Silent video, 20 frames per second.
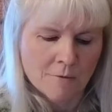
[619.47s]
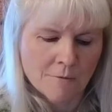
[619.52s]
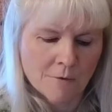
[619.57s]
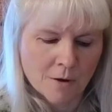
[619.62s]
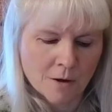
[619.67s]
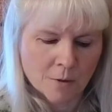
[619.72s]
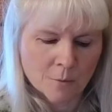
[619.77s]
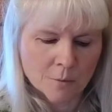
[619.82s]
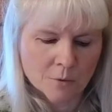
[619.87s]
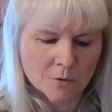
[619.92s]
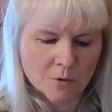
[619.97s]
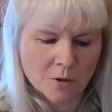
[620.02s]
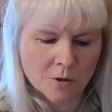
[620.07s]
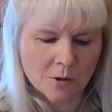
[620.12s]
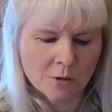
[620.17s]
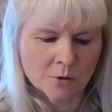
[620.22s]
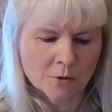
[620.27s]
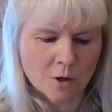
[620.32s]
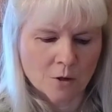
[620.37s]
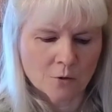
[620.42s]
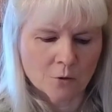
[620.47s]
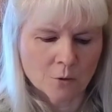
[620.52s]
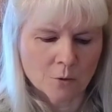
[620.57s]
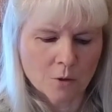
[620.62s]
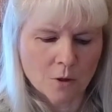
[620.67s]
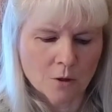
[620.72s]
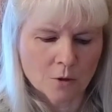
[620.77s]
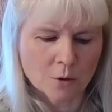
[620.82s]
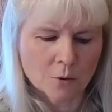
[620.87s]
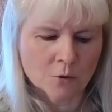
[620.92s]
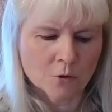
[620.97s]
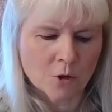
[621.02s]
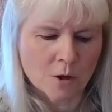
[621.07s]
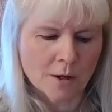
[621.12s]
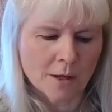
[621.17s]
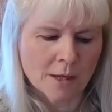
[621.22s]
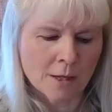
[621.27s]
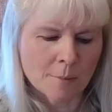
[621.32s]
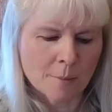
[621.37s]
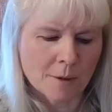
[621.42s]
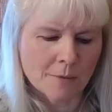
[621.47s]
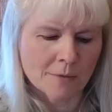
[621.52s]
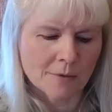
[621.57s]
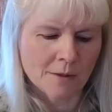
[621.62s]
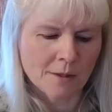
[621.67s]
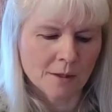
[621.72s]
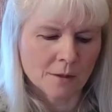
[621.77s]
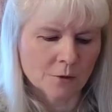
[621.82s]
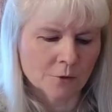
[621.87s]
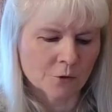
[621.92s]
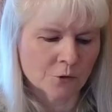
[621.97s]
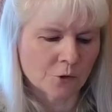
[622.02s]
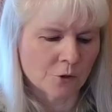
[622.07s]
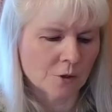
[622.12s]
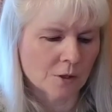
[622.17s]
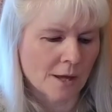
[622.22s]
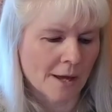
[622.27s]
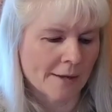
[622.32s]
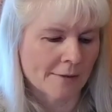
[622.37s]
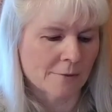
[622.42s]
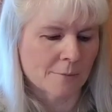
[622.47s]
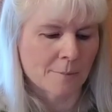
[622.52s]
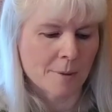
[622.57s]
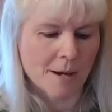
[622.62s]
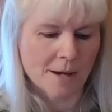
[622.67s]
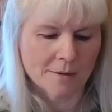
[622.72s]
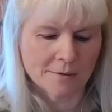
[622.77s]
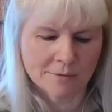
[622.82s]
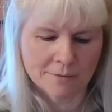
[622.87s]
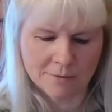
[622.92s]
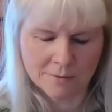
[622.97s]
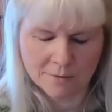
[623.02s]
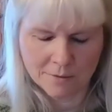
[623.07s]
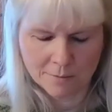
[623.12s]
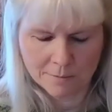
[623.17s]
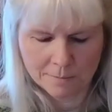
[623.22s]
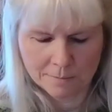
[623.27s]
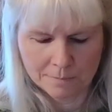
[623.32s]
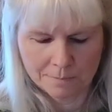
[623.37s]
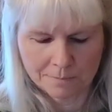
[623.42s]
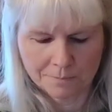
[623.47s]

Vaughn was on here not too long ago talking about the needles she liked best.